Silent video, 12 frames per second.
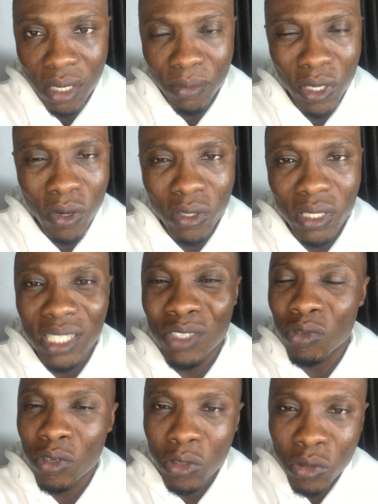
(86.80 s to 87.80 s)
because it
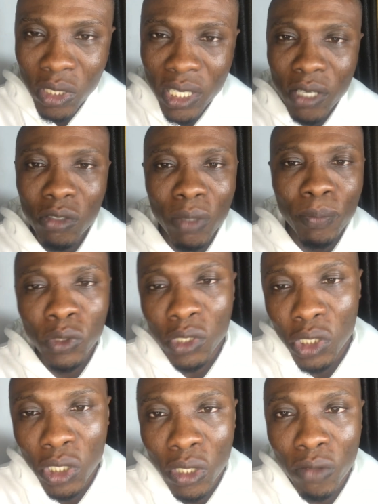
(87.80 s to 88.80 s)
will also tell you the
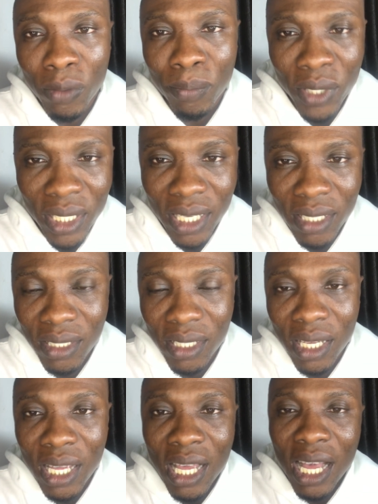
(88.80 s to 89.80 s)
position of the pregnancy.
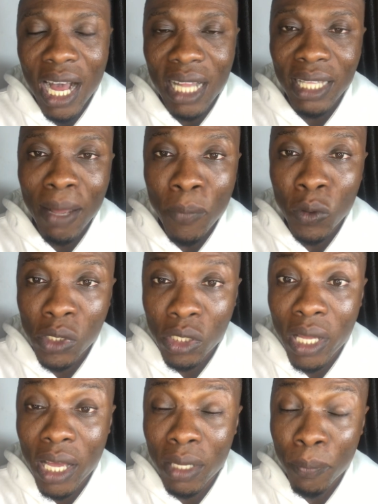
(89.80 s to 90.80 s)
And
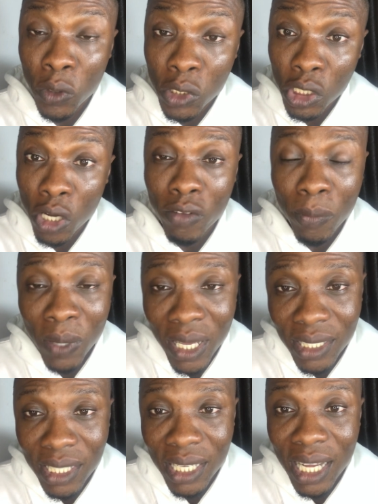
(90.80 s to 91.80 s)
the position of the
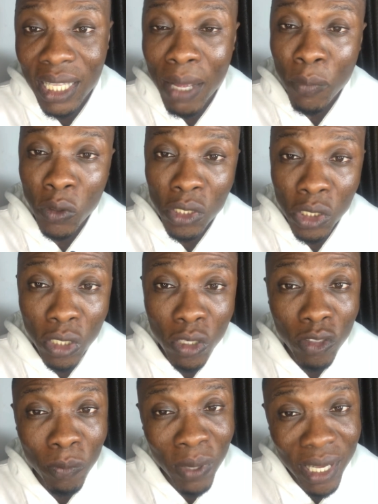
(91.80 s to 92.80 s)
placenta. And that position
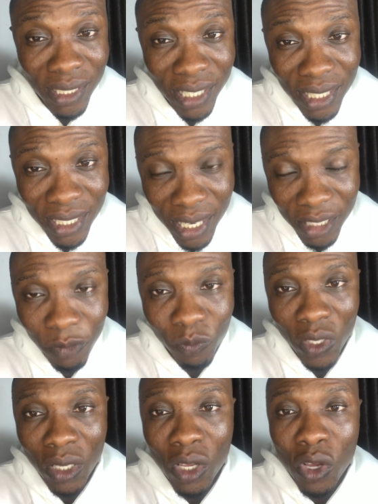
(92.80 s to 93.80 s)
of the placenta
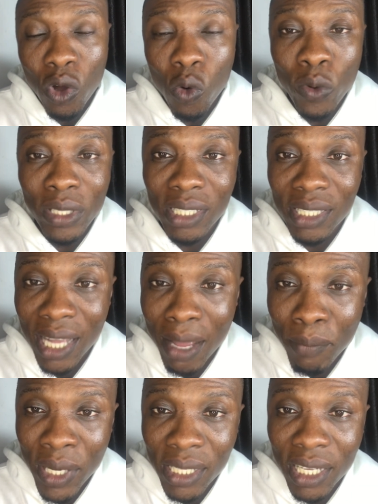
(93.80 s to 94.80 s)
will
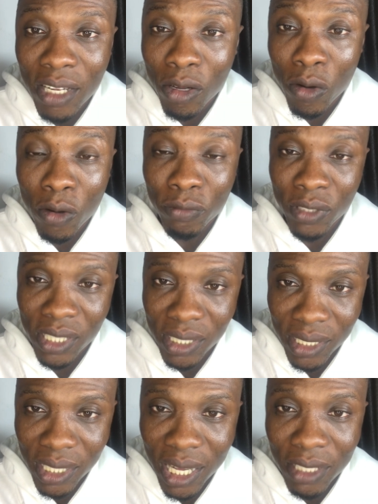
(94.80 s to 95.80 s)
determine a lot of
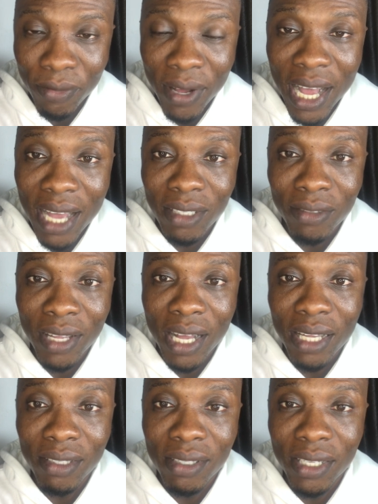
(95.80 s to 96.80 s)
things as far
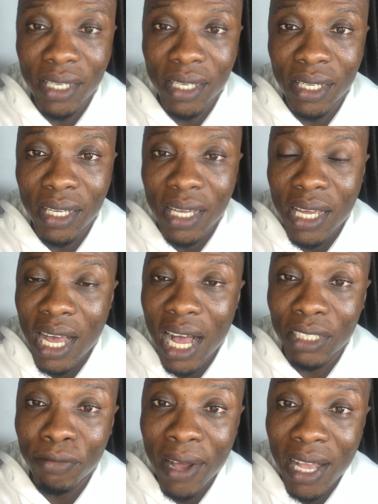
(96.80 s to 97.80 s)

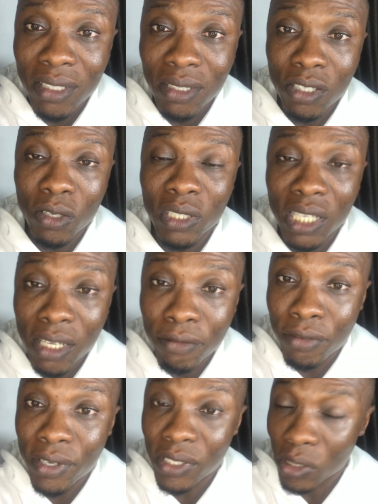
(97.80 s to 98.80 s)
as your
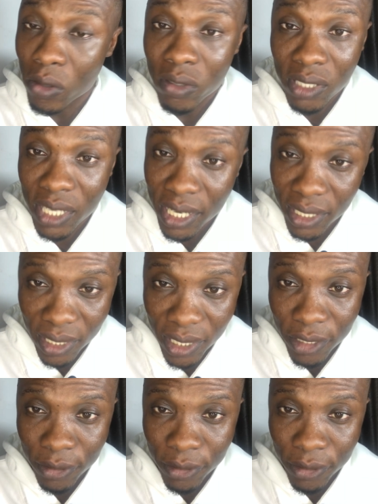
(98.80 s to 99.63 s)
delivery is concerned.